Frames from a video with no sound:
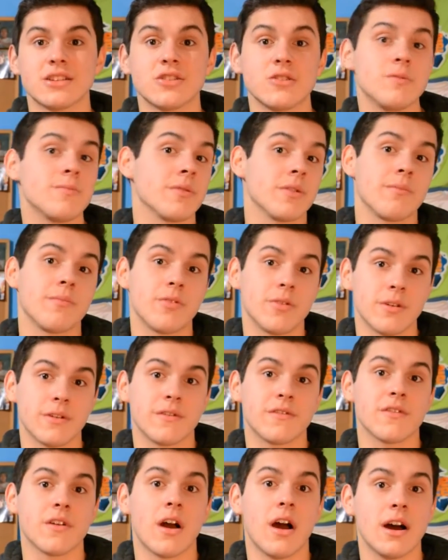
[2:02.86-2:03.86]
is super
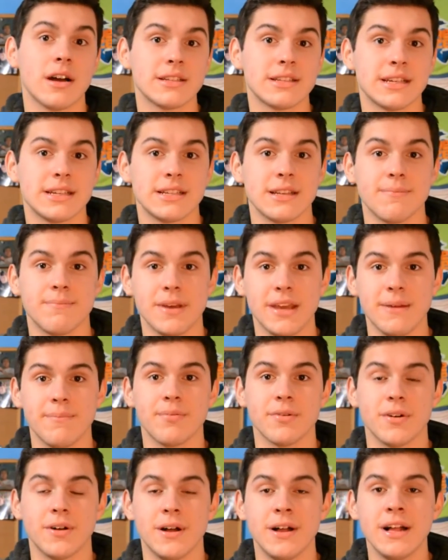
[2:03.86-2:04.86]
important for us as a
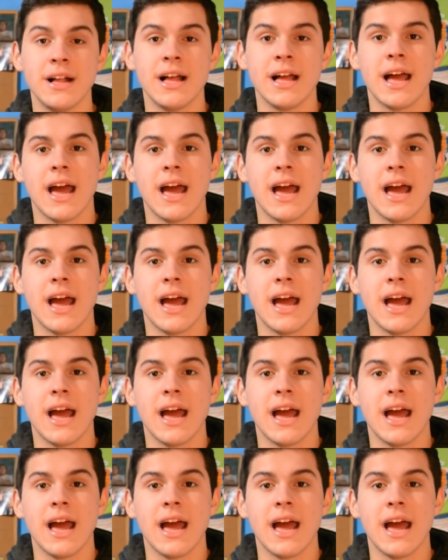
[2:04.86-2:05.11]
people